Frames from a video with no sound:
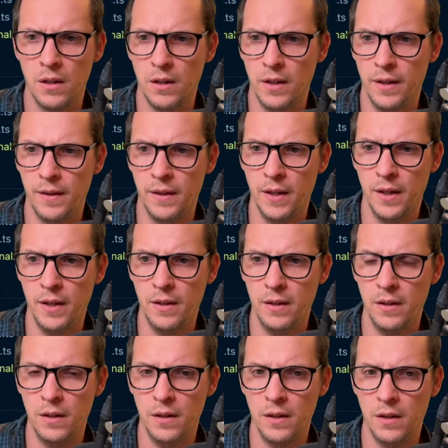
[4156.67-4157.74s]
And
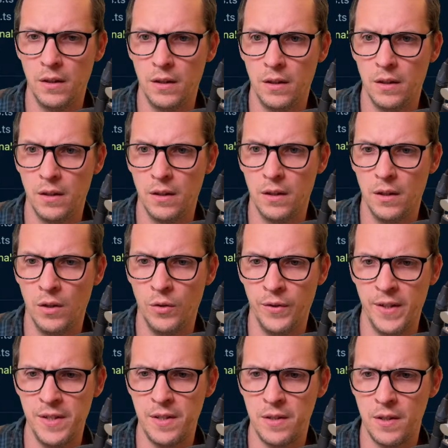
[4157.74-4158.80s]
then, oh,
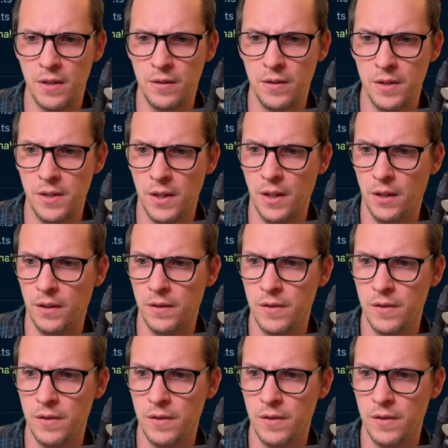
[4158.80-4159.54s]
this is interesting.